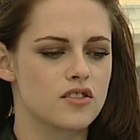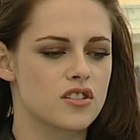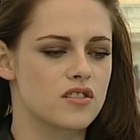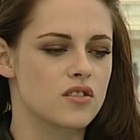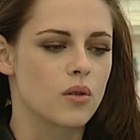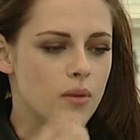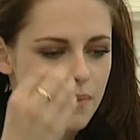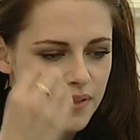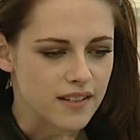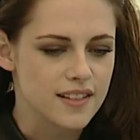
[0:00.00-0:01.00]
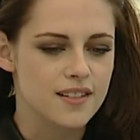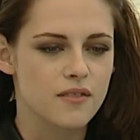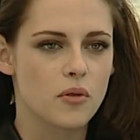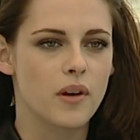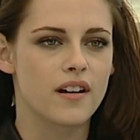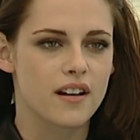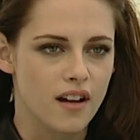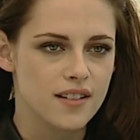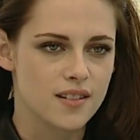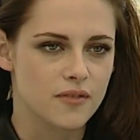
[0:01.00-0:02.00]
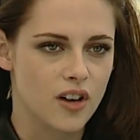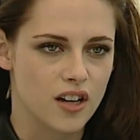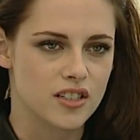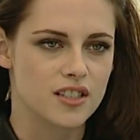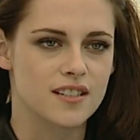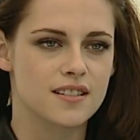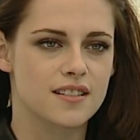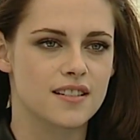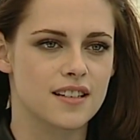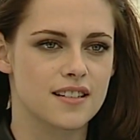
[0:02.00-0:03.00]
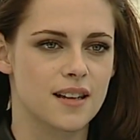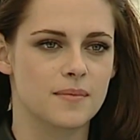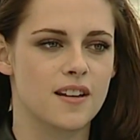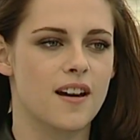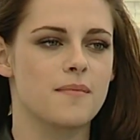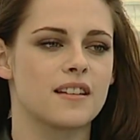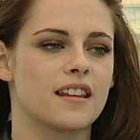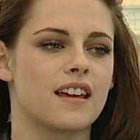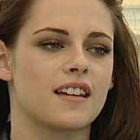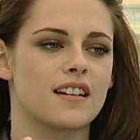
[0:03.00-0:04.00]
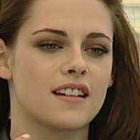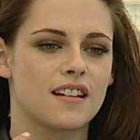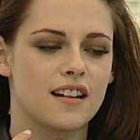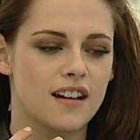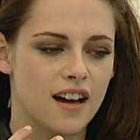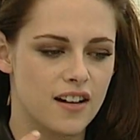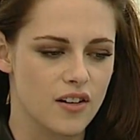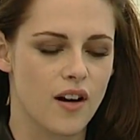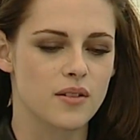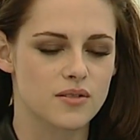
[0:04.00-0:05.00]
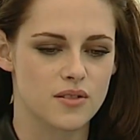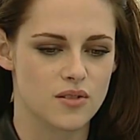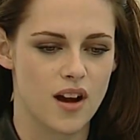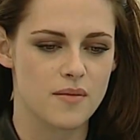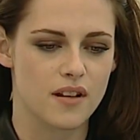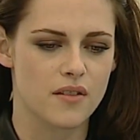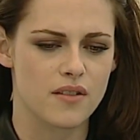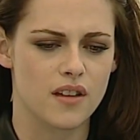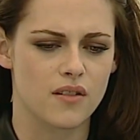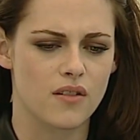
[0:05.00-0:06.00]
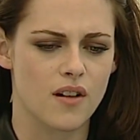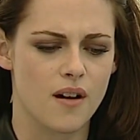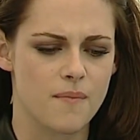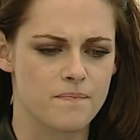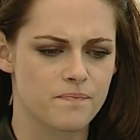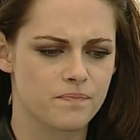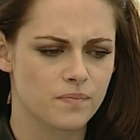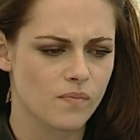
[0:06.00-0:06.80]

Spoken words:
she's so completely self-aware and not self-conscious at the same time, and, like, I don't know how else to describe it other than